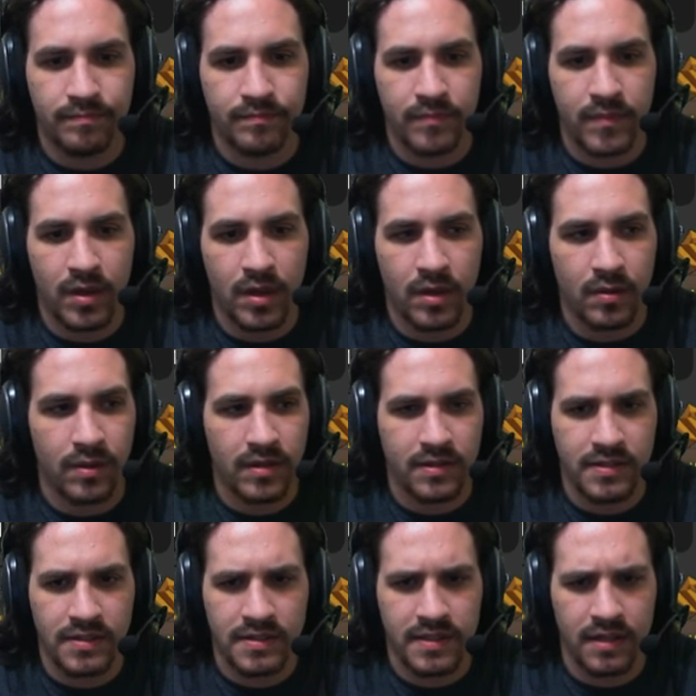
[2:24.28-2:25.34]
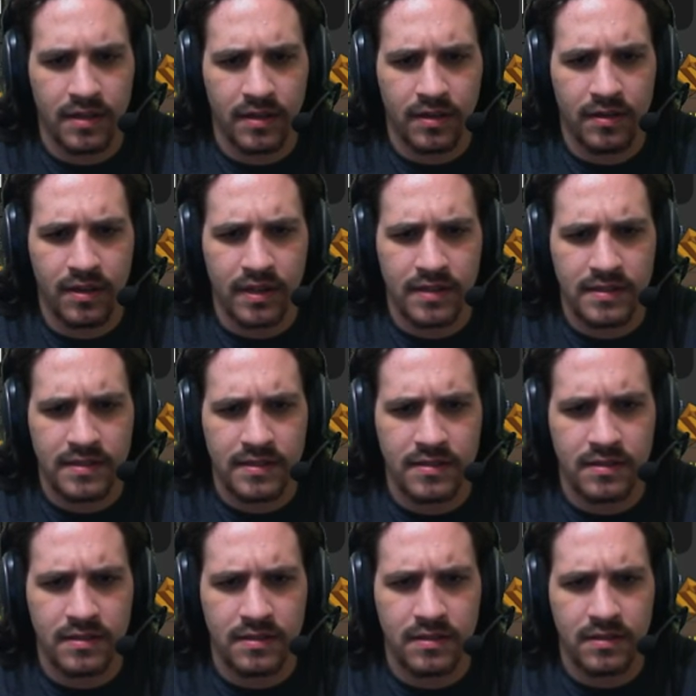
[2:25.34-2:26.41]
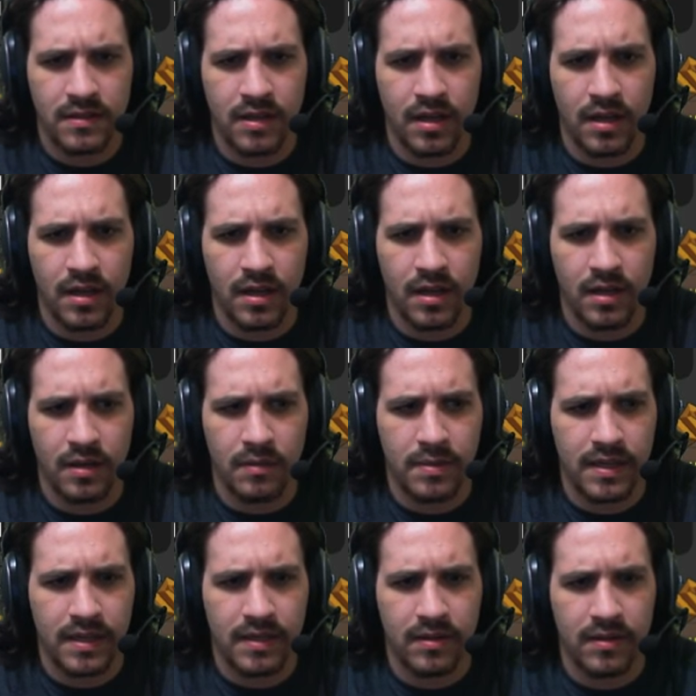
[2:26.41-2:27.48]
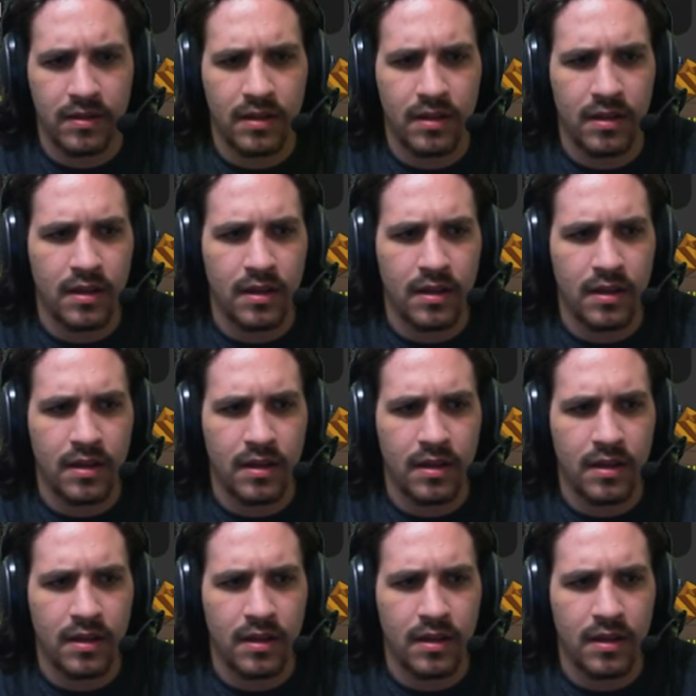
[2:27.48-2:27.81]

oh, what else is in here that's uh, a big deal?